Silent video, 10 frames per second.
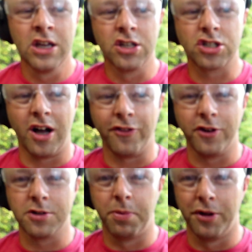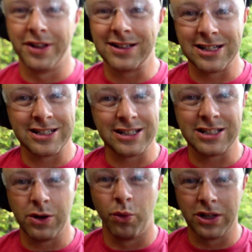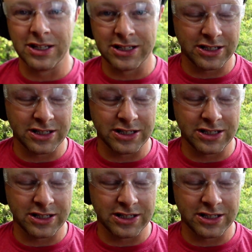soft nose bullet, just to see what this